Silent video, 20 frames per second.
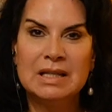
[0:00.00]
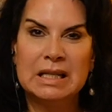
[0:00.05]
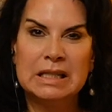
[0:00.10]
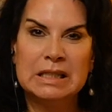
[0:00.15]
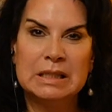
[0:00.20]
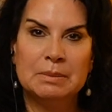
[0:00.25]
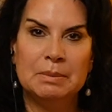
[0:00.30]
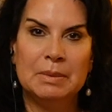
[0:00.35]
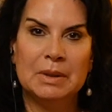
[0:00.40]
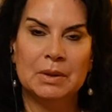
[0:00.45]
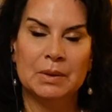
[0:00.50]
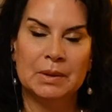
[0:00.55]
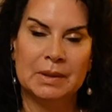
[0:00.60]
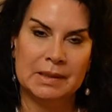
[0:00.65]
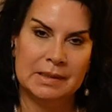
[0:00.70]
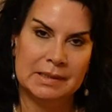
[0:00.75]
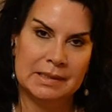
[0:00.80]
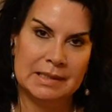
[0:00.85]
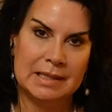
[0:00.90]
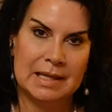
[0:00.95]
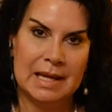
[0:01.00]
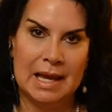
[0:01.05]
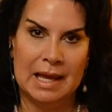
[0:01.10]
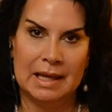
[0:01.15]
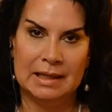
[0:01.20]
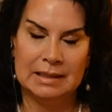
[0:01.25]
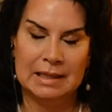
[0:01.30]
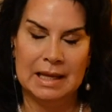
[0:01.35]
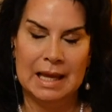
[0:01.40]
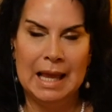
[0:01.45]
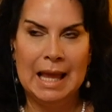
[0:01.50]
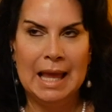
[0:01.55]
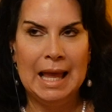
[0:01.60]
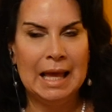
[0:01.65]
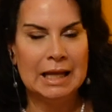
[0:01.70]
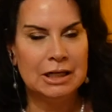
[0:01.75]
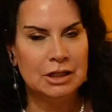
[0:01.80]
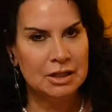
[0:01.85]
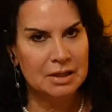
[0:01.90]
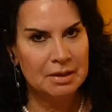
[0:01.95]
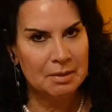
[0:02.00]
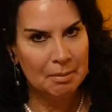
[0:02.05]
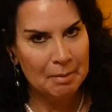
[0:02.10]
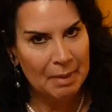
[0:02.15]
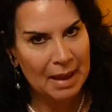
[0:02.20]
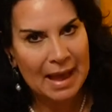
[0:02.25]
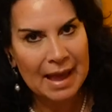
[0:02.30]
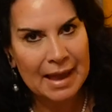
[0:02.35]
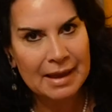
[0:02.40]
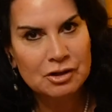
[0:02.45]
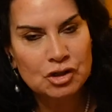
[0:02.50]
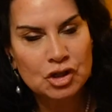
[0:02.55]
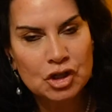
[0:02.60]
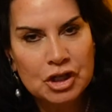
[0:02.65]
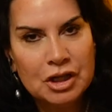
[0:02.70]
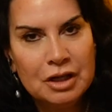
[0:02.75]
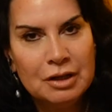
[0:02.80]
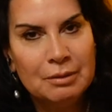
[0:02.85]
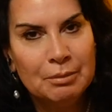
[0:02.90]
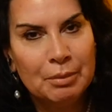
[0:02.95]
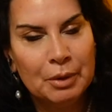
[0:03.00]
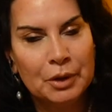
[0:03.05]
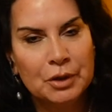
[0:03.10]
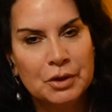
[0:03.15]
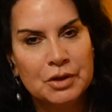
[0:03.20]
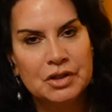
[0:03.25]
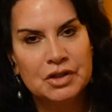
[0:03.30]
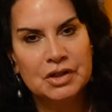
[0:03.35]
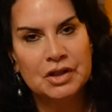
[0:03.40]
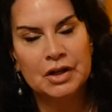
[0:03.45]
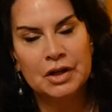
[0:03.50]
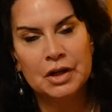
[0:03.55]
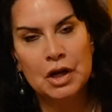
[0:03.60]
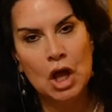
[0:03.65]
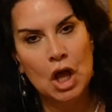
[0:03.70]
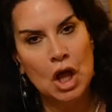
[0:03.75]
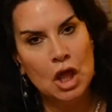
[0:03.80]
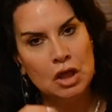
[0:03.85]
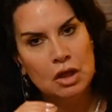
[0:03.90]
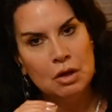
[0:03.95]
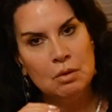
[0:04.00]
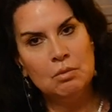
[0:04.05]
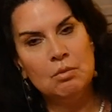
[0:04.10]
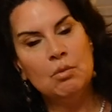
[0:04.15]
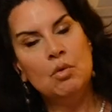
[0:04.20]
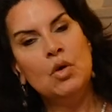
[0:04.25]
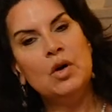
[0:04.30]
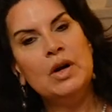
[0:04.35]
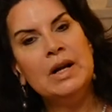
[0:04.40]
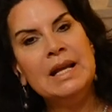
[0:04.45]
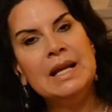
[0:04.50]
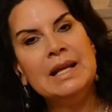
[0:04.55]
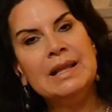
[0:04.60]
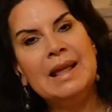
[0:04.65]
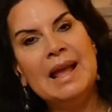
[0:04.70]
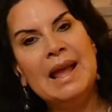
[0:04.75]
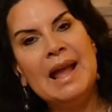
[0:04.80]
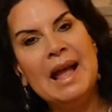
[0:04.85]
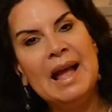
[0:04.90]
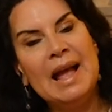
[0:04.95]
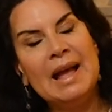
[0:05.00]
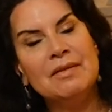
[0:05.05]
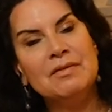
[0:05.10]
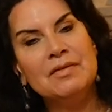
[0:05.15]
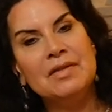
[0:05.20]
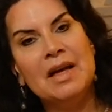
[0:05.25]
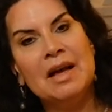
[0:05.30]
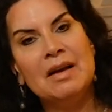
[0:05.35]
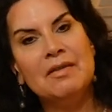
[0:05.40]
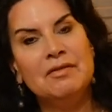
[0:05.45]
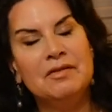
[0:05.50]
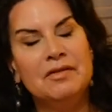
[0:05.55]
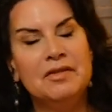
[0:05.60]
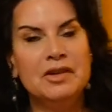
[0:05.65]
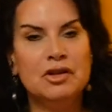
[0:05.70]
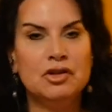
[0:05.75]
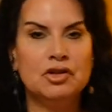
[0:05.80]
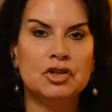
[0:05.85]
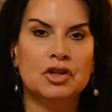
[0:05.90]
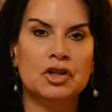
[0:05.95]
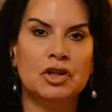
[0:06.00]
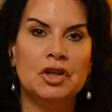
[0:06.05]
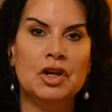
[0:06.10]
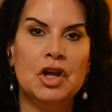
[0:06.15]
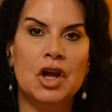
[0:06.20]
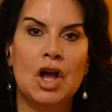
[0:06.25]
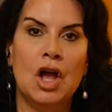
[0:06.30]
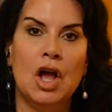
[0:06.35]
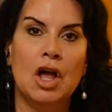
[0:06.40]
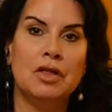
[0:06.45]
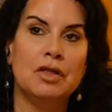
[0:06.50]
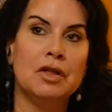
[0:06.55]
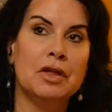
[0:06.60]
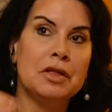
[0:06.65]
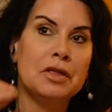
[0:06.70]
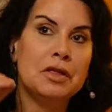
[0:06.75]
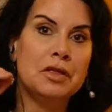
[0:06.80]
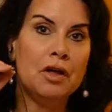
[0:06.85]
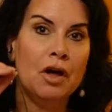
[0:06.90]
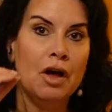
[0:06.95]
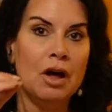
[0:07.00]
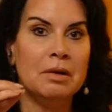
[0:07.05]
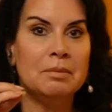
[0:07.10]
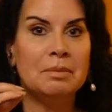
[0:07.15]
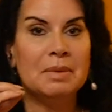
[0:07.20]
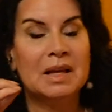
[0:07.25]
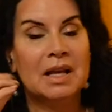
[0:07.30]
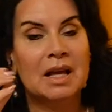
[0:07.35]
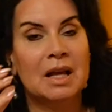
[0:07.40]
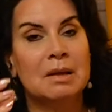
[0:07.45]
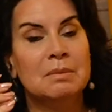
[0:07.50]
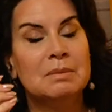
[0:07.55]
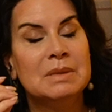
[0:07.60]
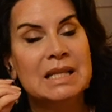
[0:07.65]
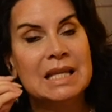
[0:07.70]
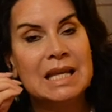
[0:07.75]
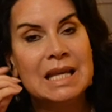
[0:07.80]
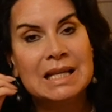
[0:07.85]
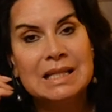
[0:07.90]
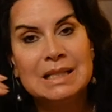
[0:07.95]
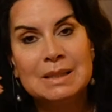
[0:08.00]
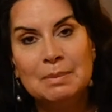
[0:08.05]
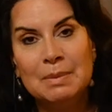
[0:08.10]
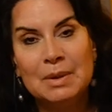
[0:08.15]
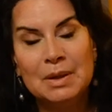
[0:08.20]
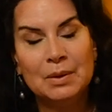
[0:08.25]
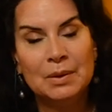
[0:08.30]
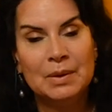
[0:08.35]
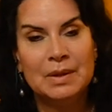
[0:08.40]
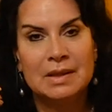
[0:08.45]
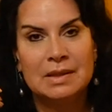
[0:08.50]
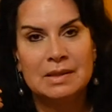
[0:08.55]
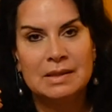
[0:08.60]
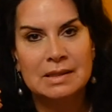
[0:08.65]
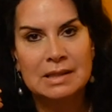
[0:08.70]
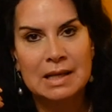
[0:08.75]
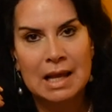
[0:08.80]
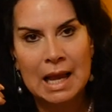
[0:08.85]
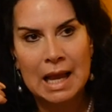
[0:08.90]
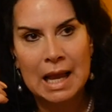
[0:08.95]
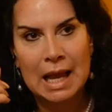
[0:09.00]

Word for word: experienced yet. And to the passionate person, the morning they have that vision, the thought becomes the experience.